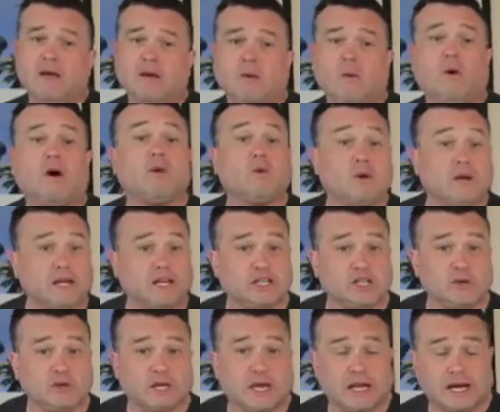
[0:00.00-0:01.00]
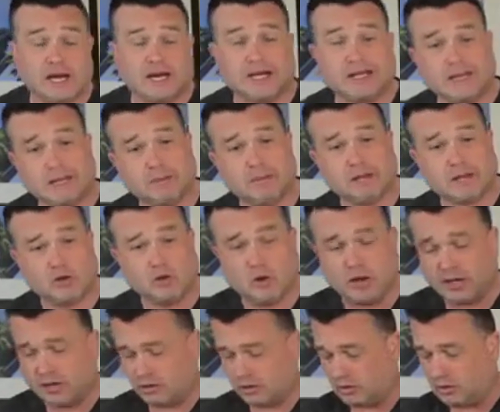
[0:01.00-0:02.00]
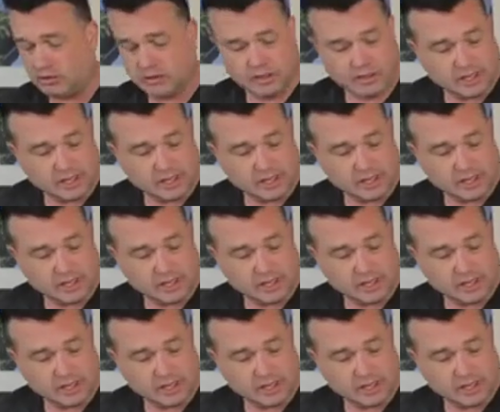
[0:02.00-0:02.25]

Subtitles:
One way to do that a little bit quicker